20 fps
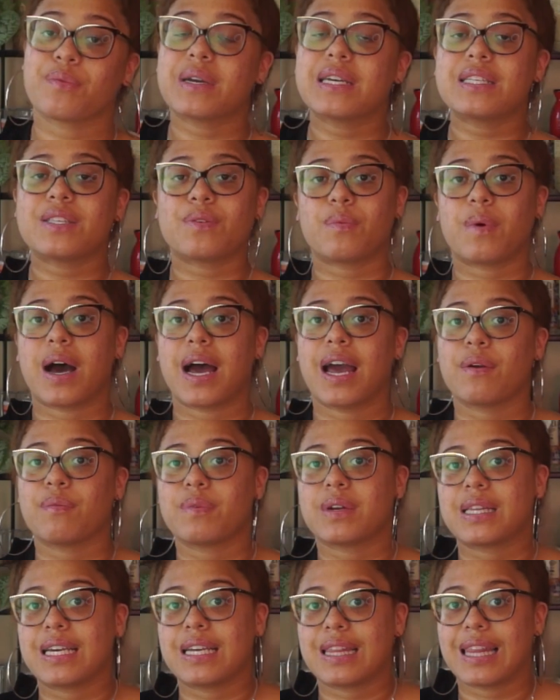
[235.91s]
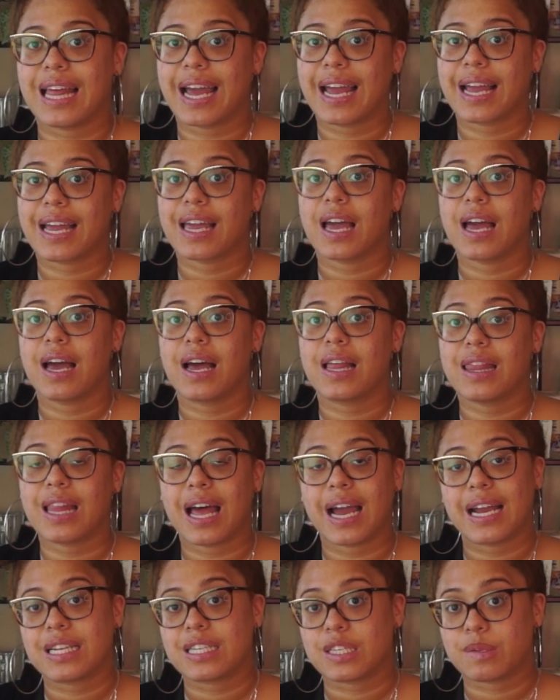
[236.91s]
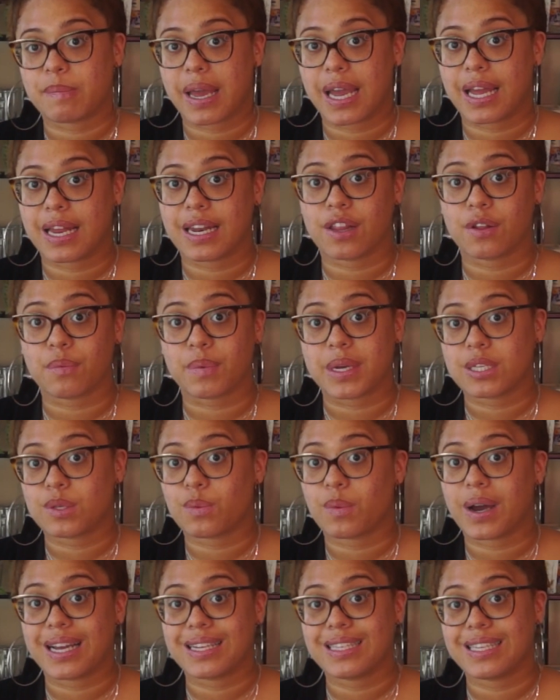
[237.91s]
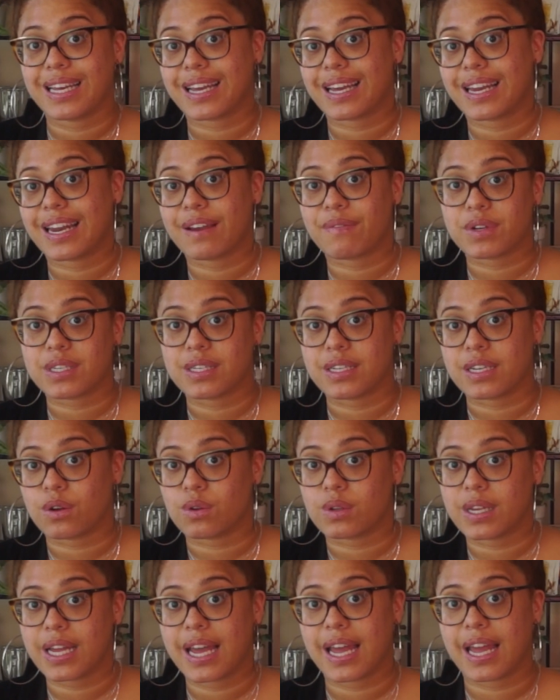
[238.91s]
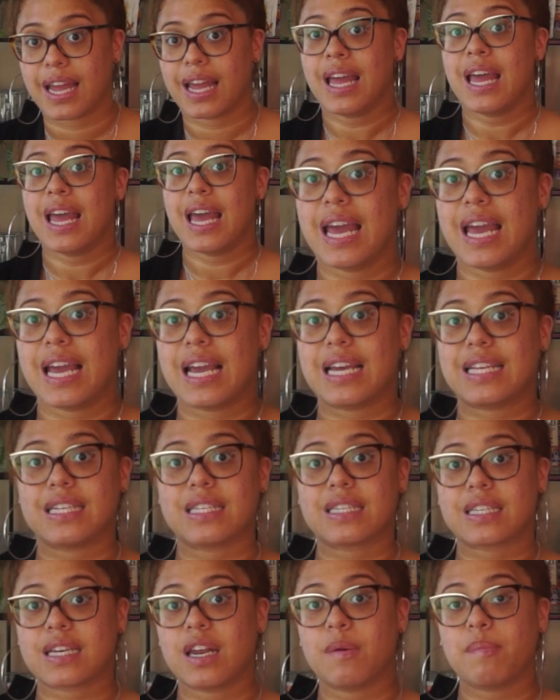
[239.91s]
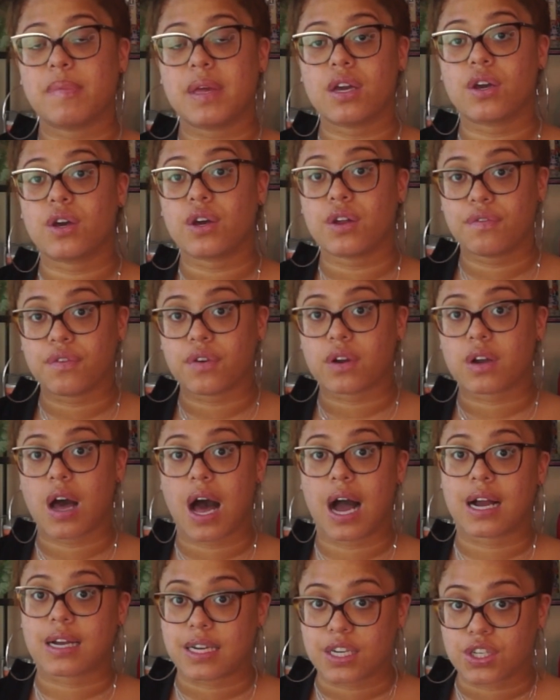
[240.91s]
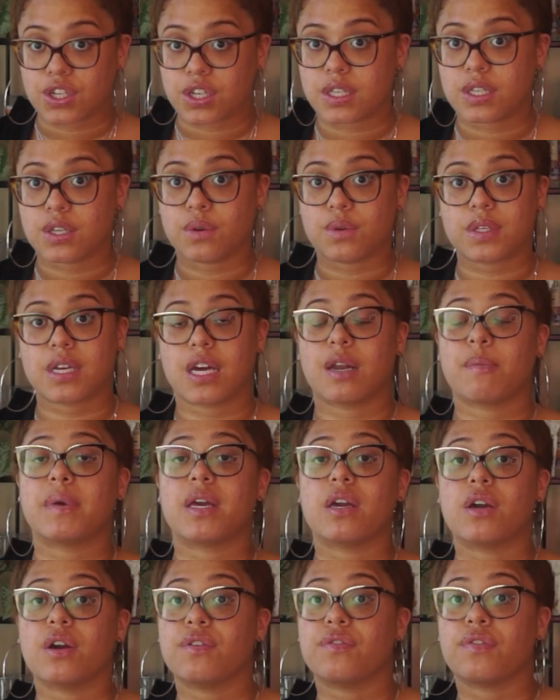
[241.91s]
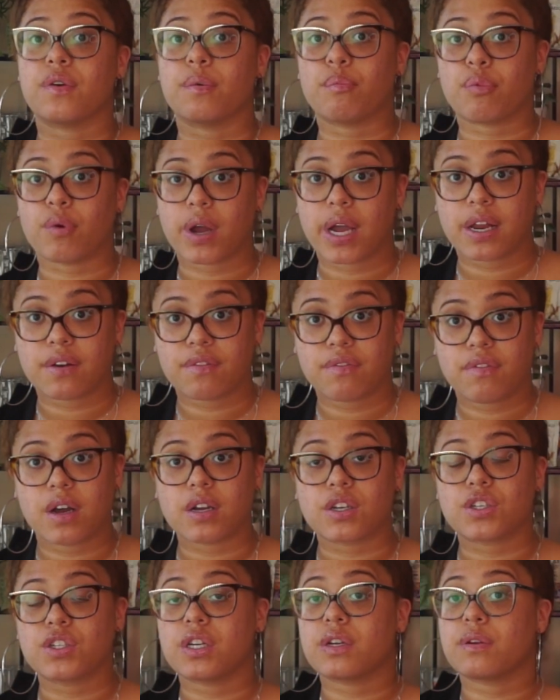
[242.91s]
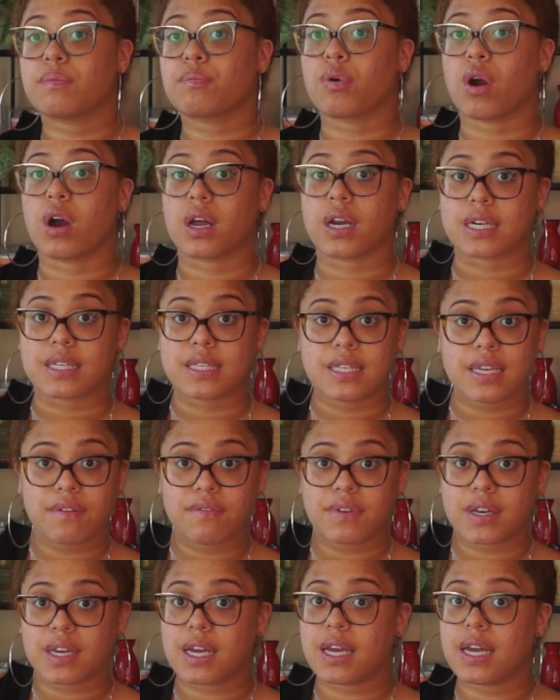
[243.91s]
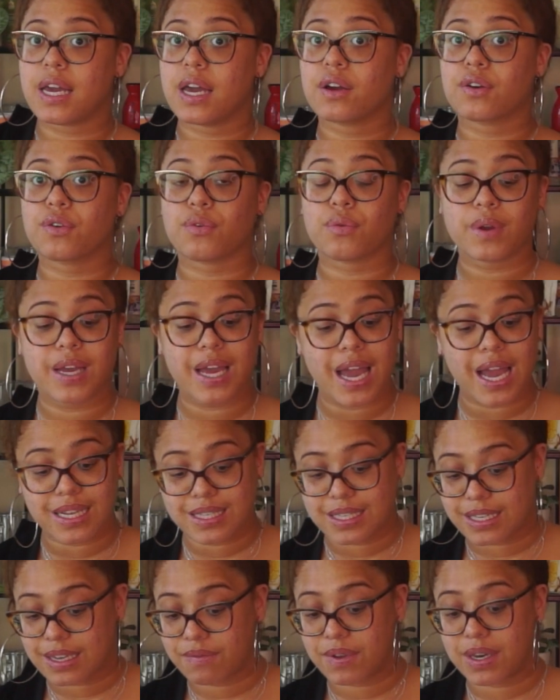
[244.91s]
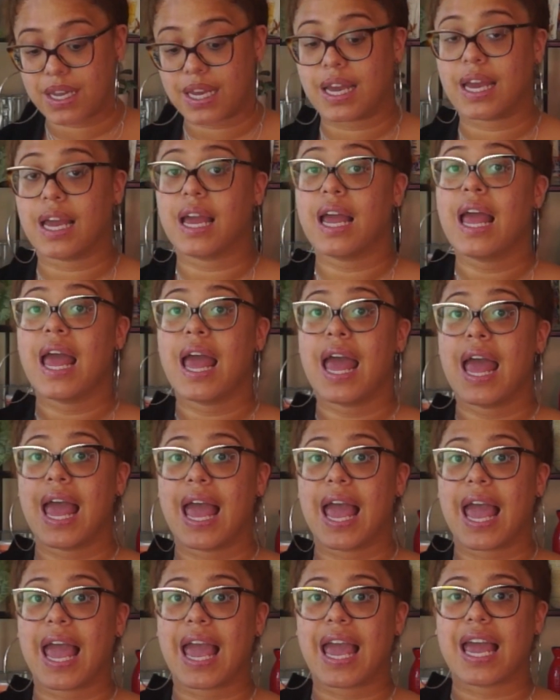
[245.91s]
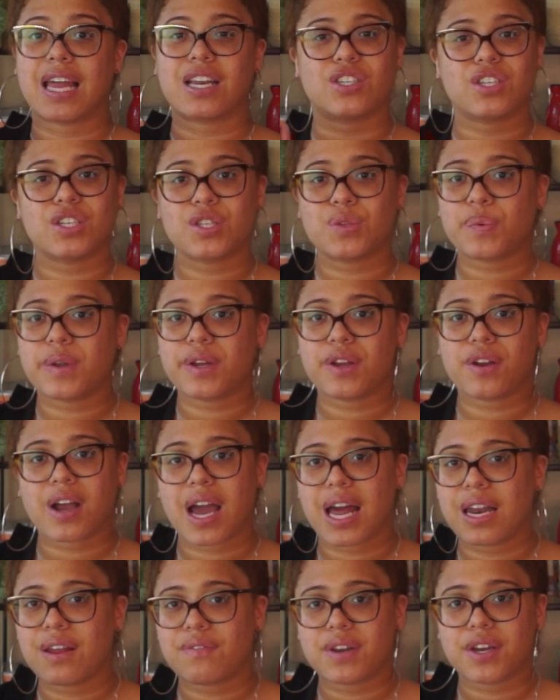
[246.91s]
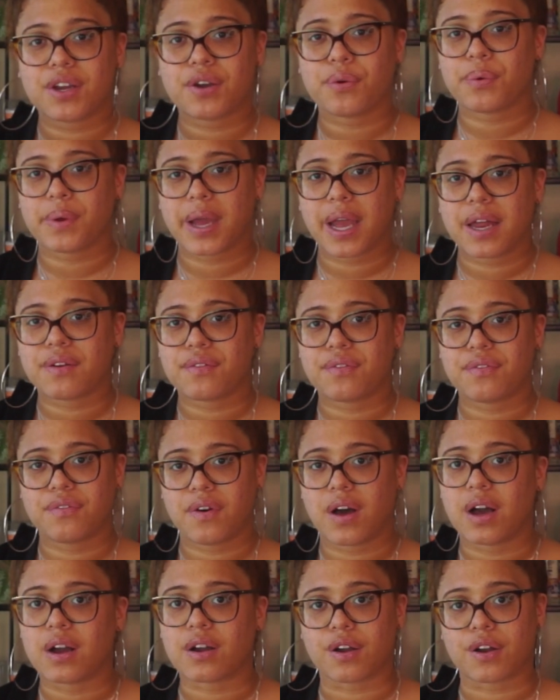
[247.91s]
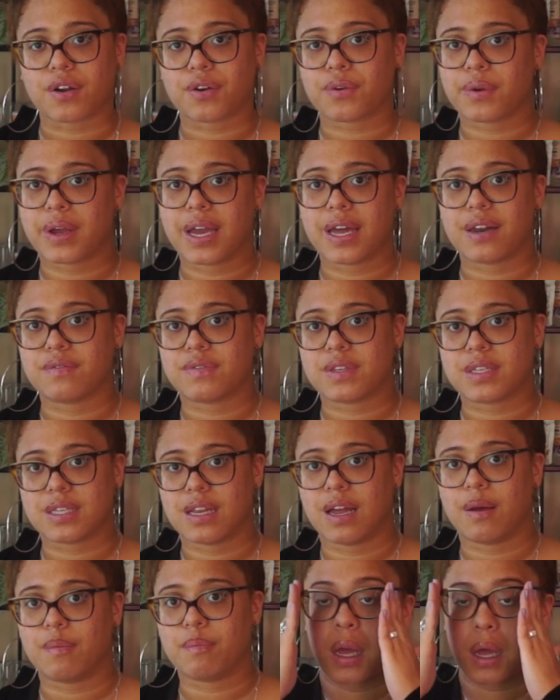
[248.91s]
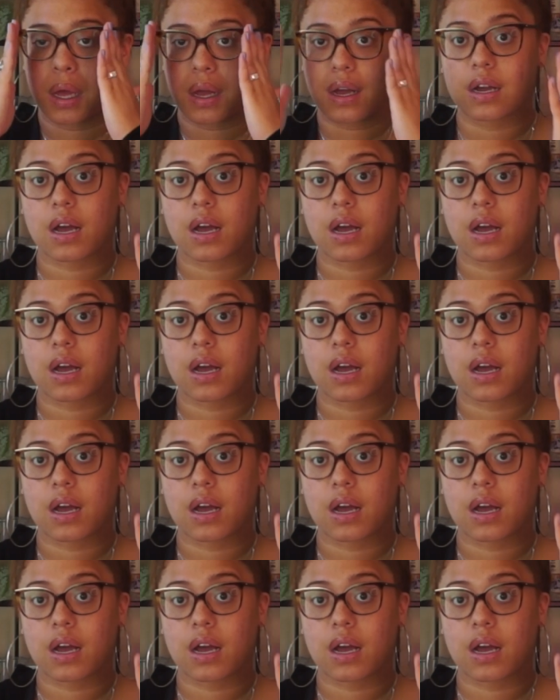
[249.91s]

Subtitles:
The reason why I really like Lionsmane, and the reason why I take it every single day, is it's going to be good for cognition. So it's going to be good for brain function, productivity, creativity, and just when you're kind of in a creative funk or creative slump.